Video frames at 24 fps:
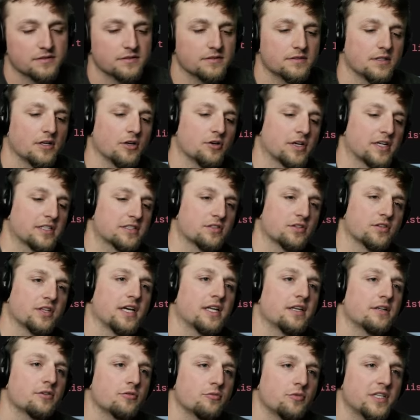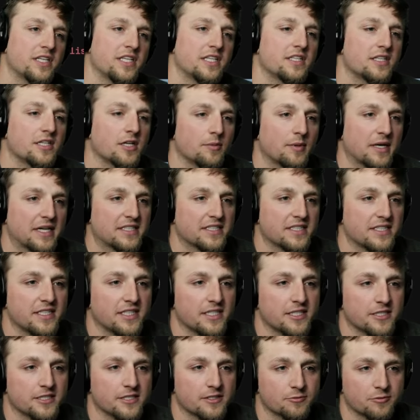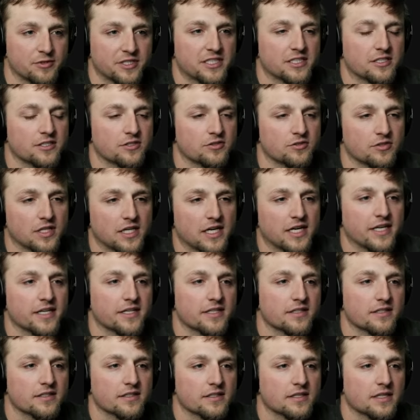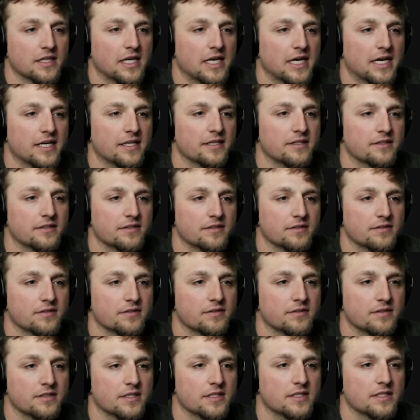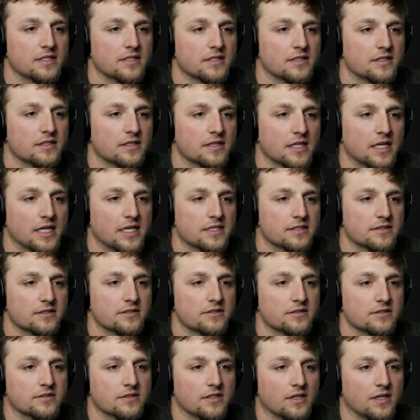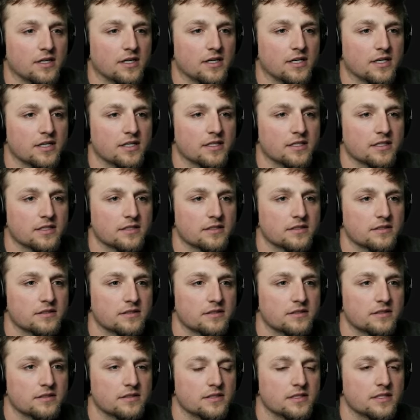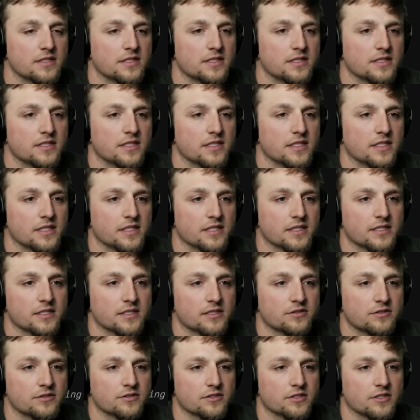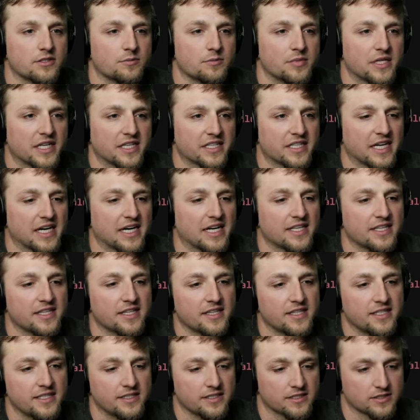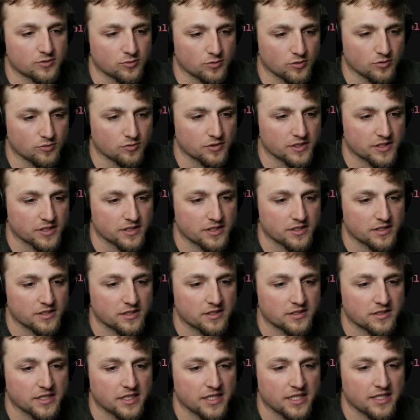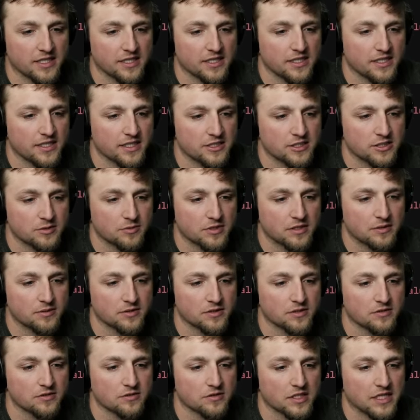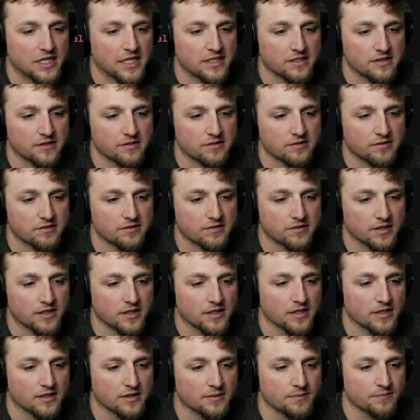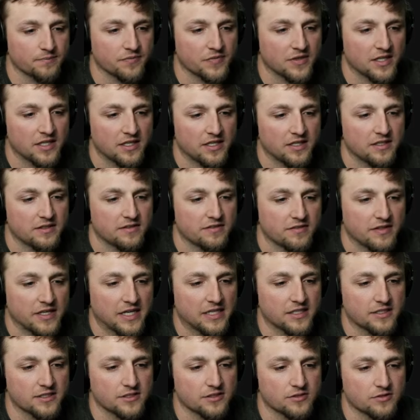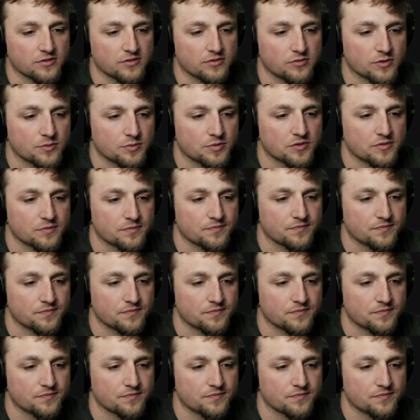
Okay, so then we need to go back to here and we can do like let star is result bind. I think this will work, because then I think I should be able to let values, whoops.